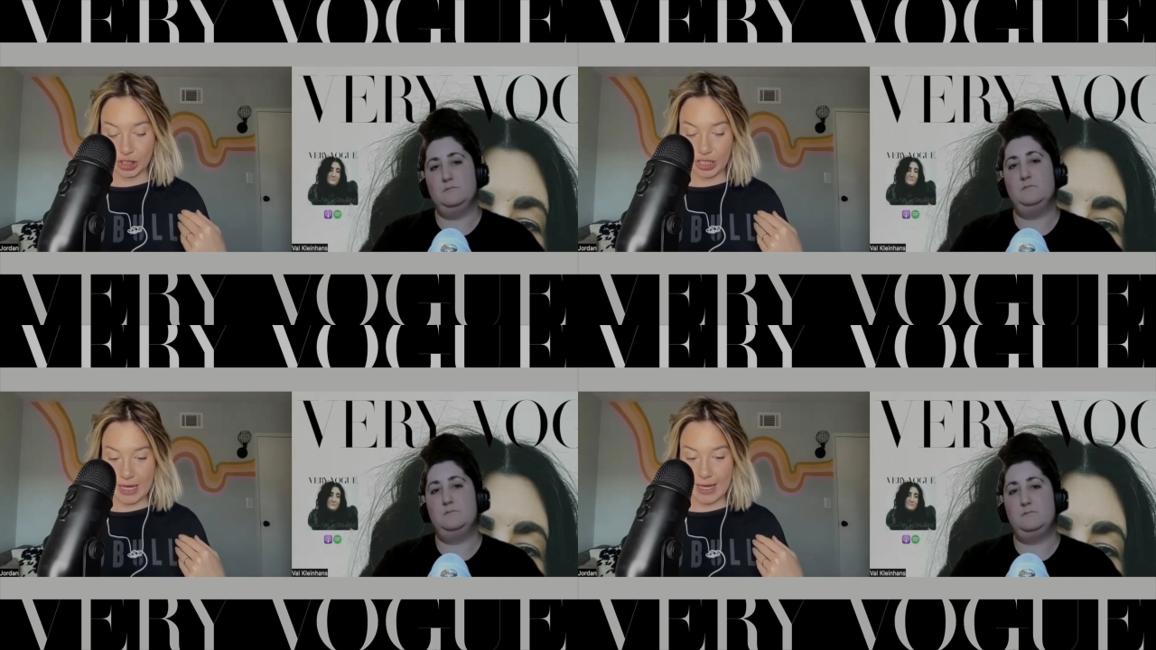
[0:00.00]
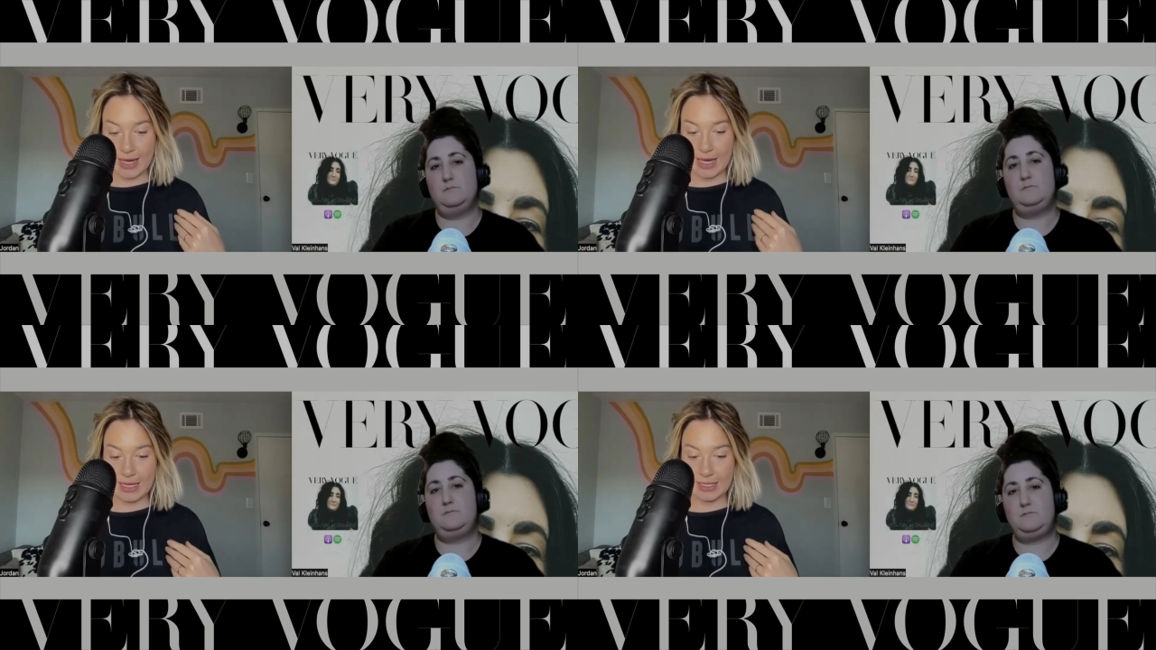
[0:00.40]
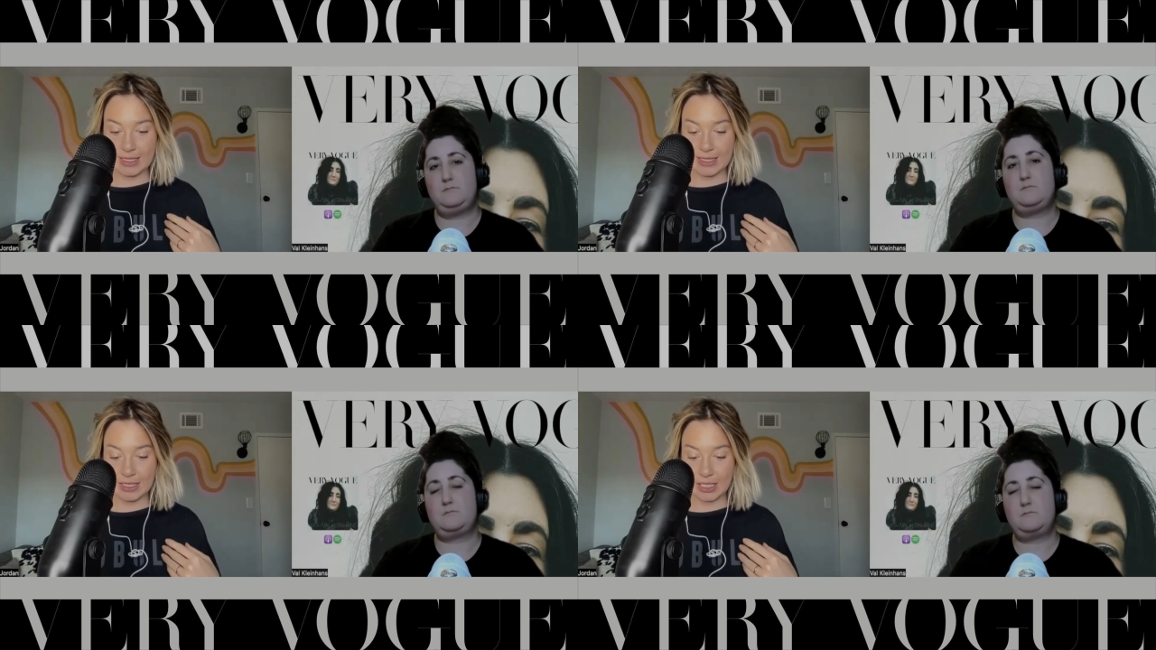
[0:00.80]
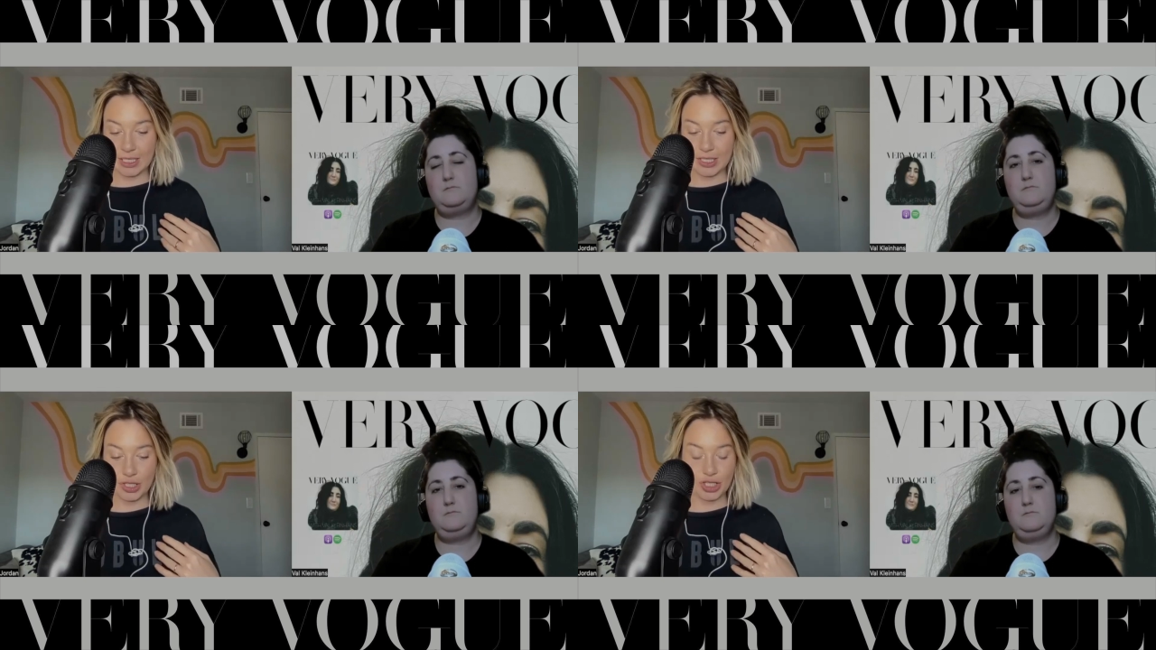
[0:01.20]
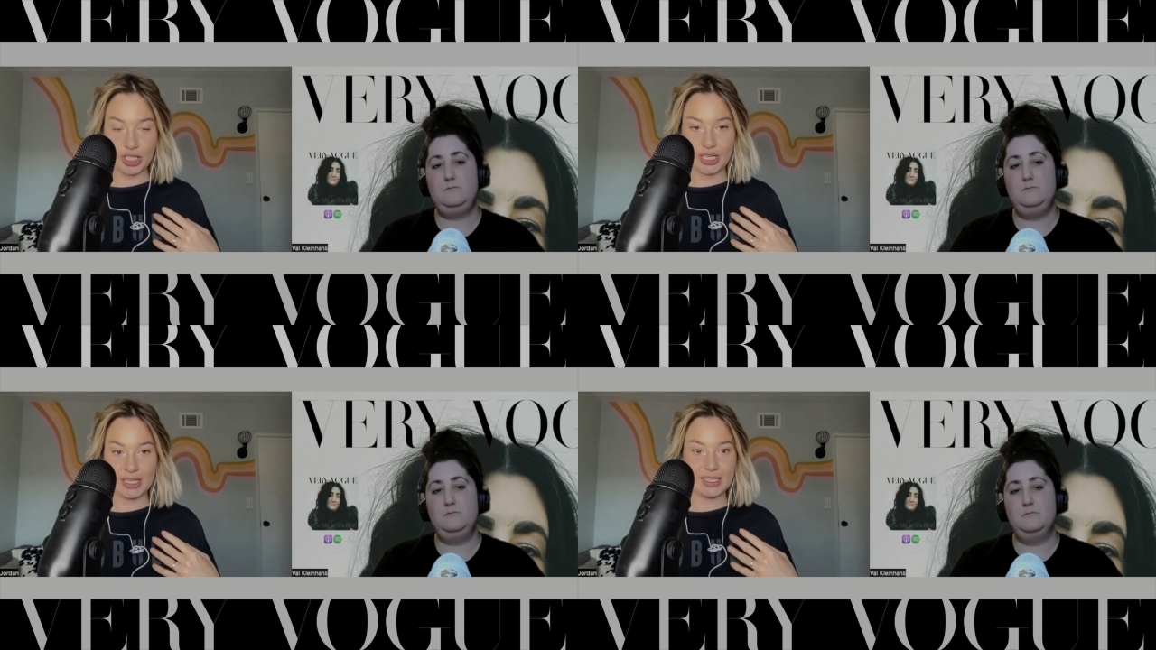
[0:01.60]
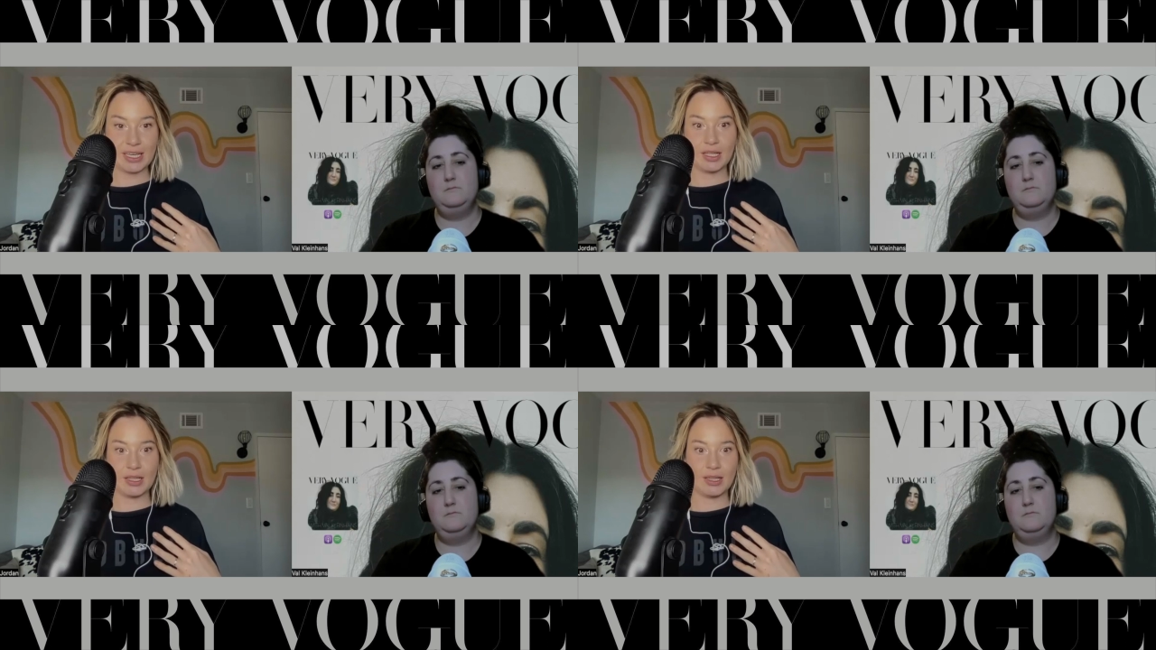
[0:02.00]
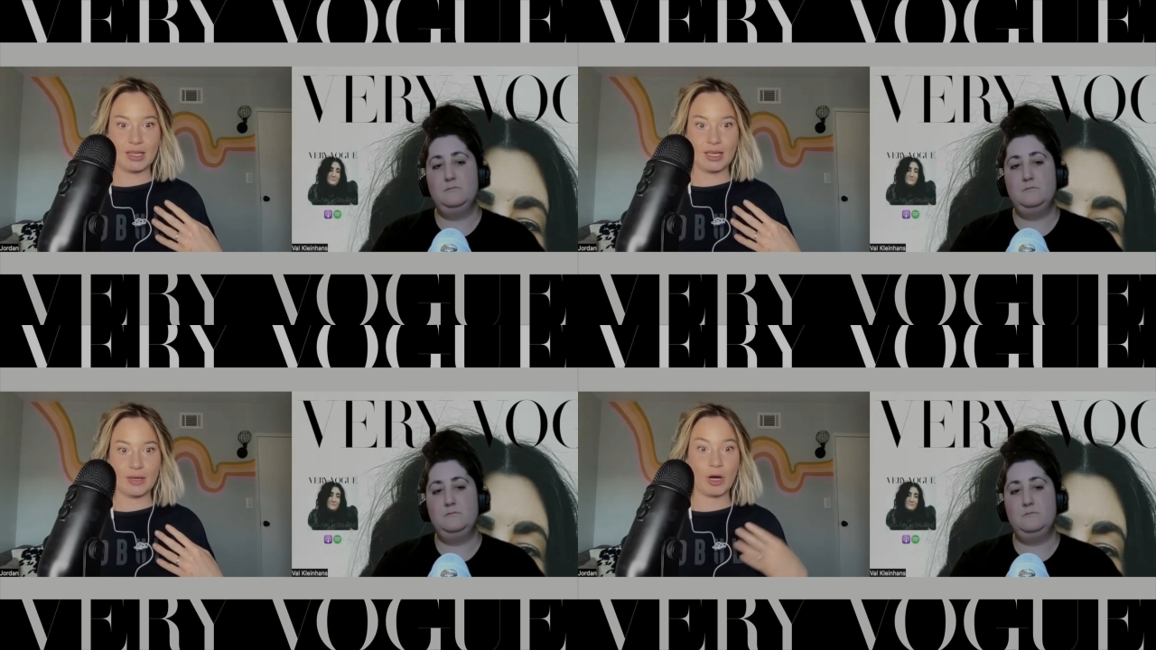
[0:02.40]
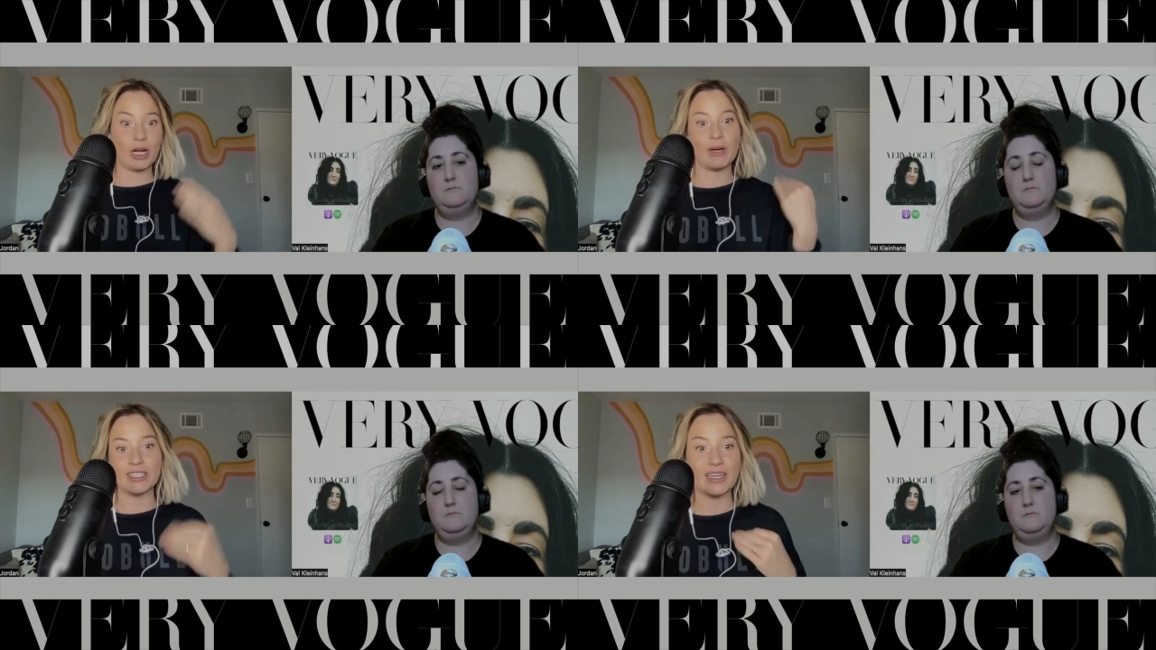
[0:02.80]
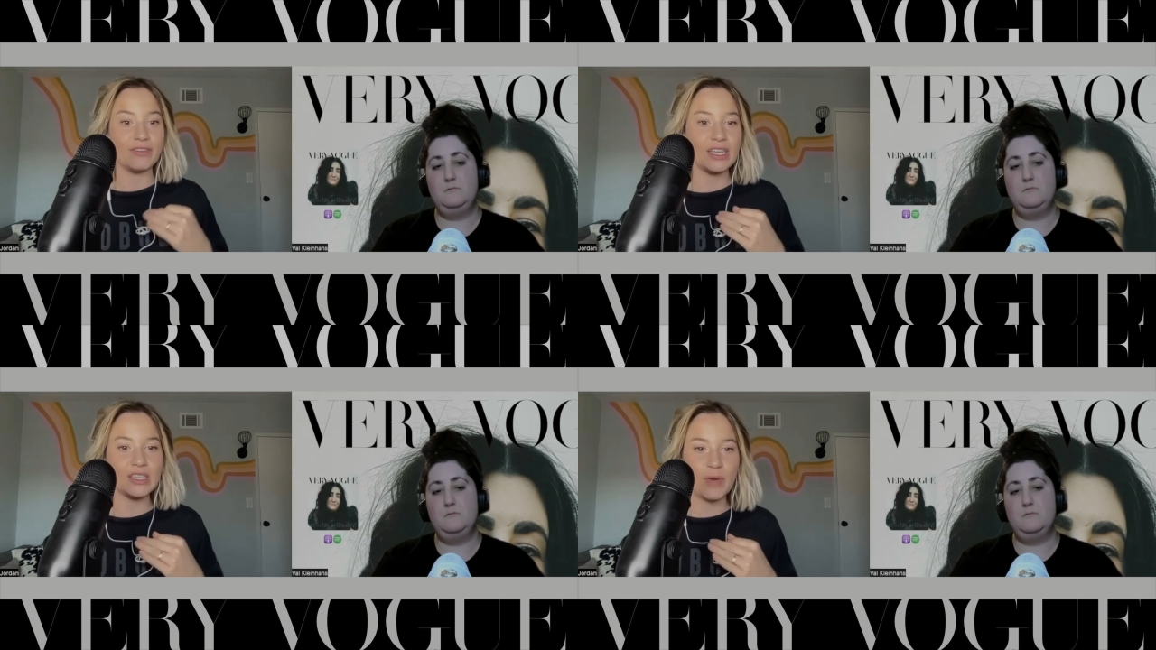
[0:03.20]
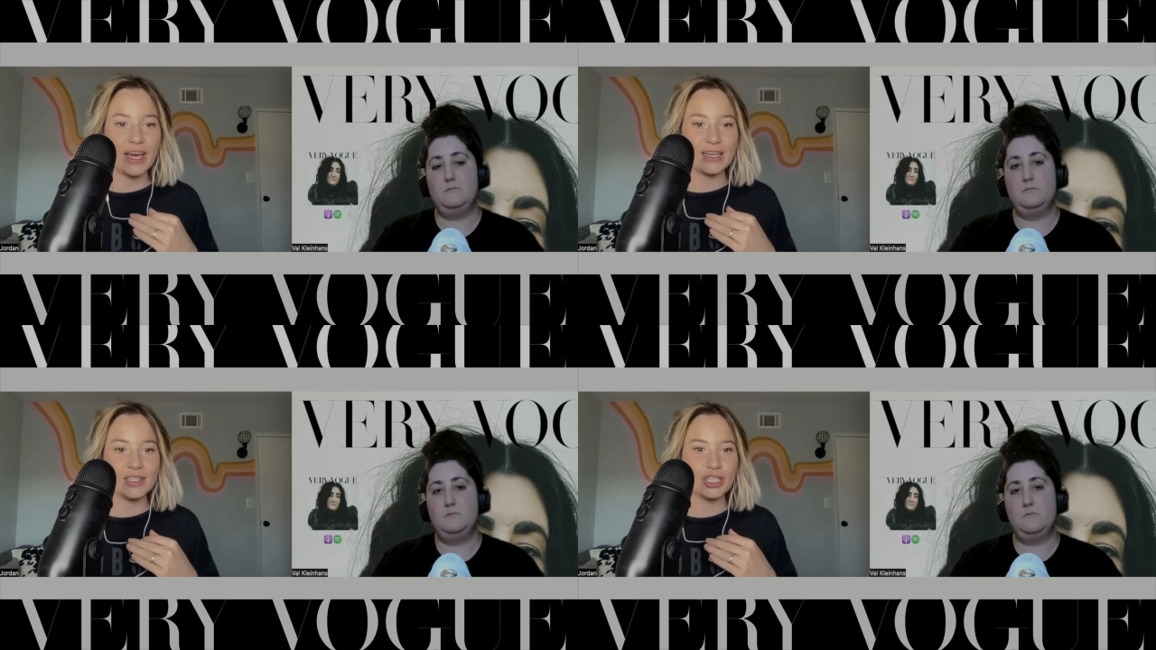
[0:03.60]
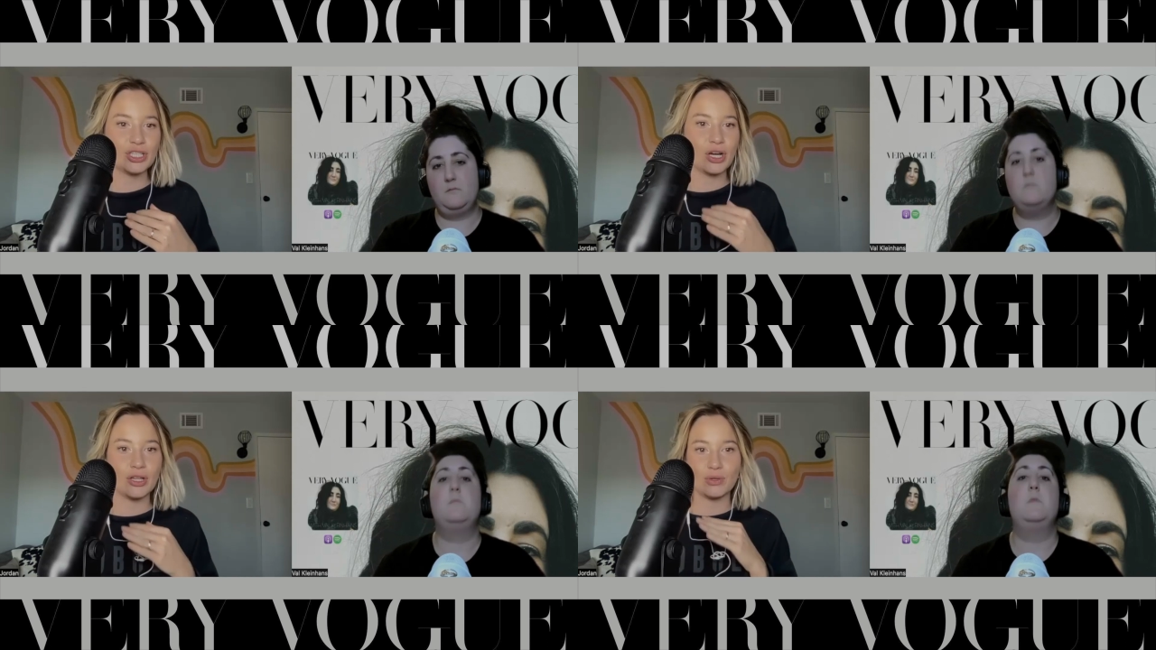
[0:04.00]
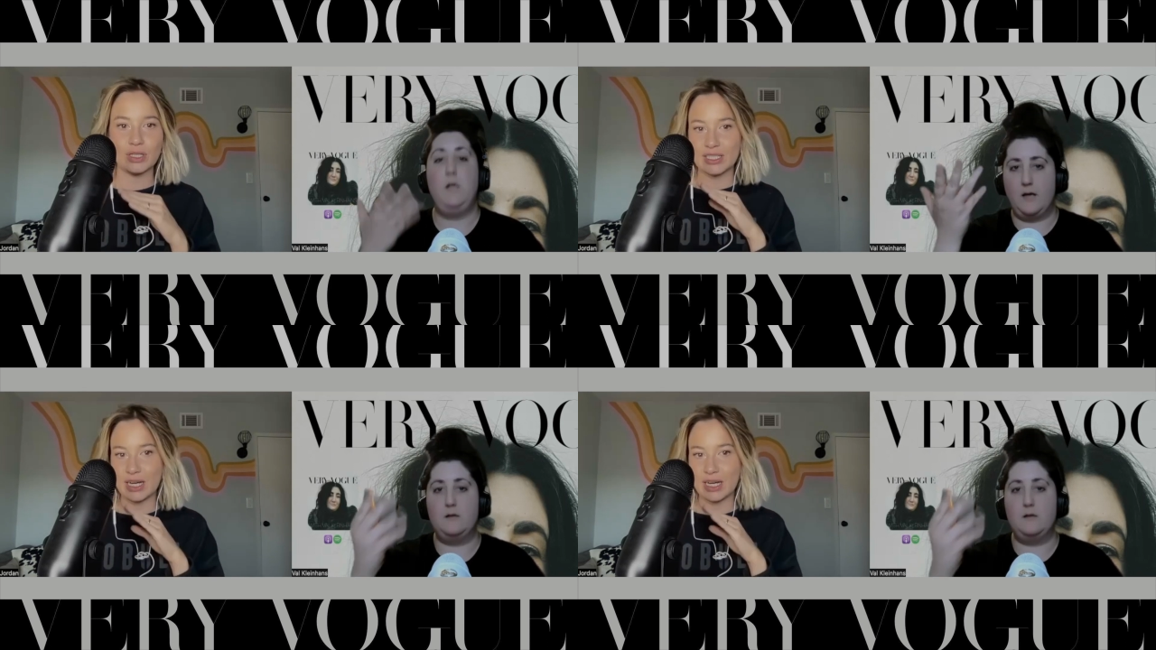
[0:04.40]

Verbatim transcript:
Speaker 1: she is she is in the body positivity space. She's gone through a yeah.